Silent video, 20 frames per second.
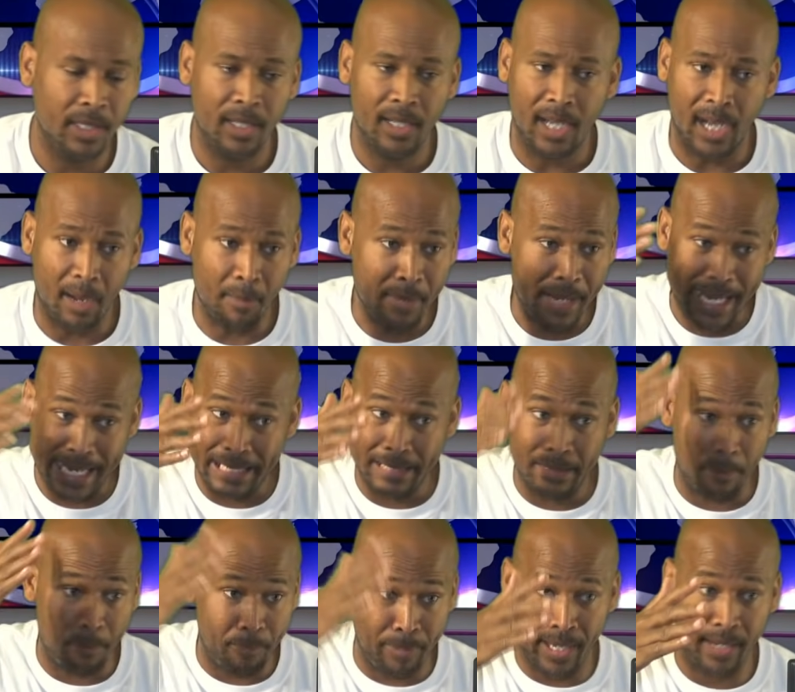I'm
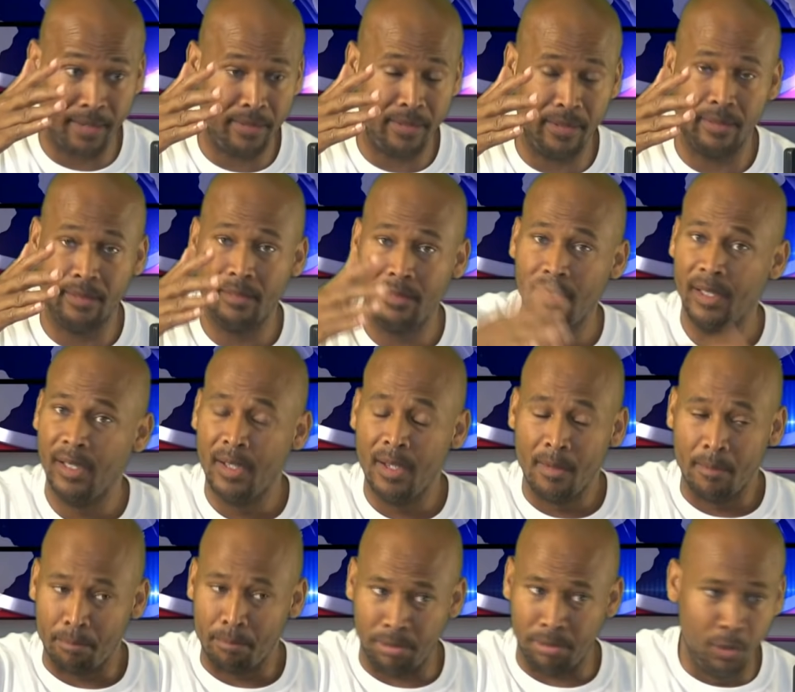independent.
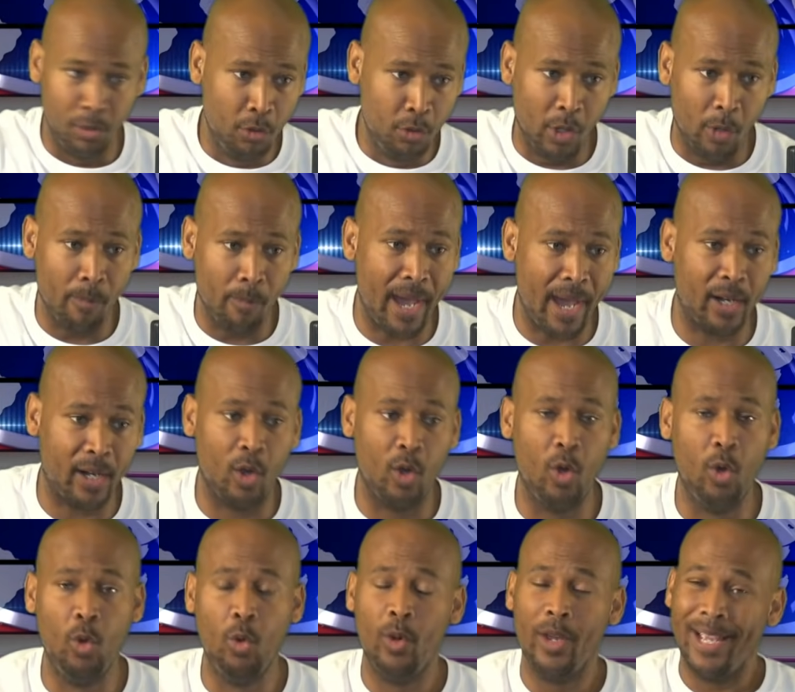Blue no matter
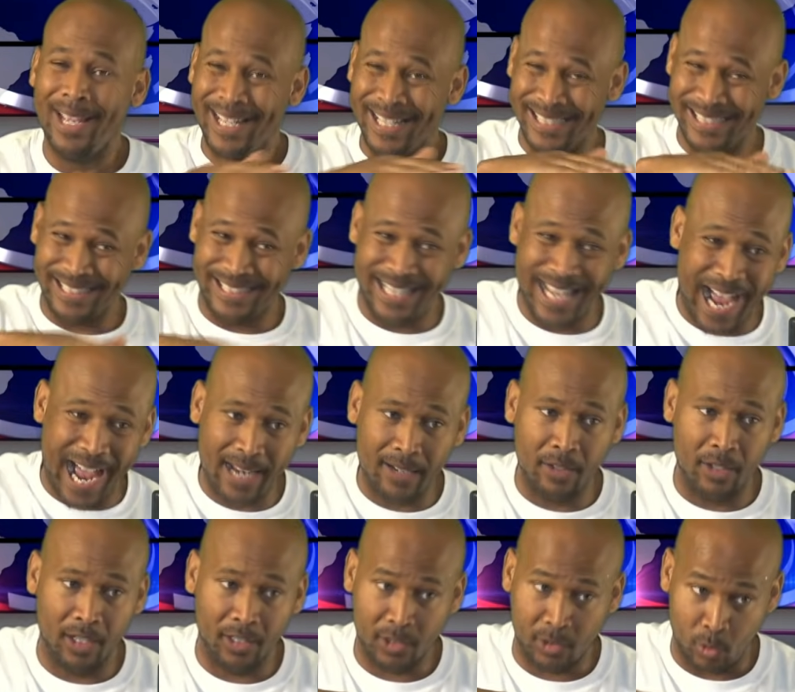who has gotten
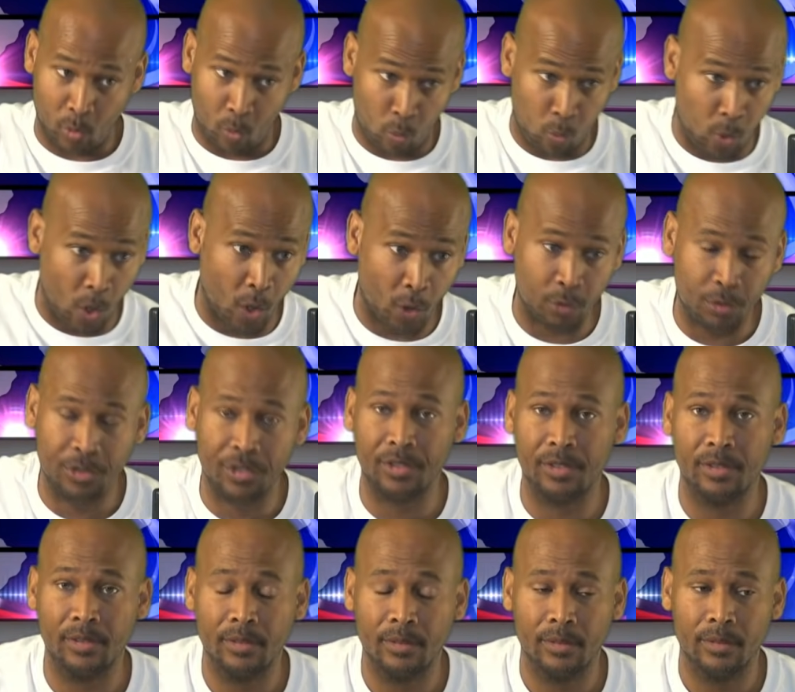us worse.